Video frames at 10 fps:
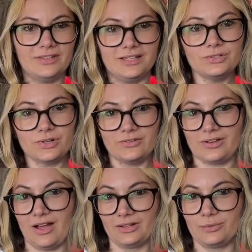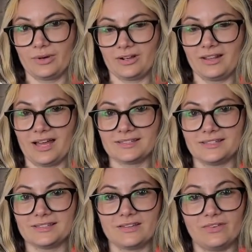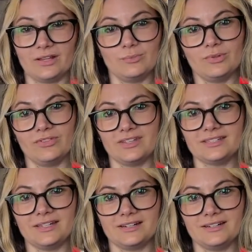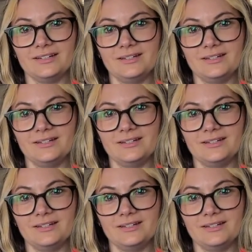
Intro to Color Work classes available this year.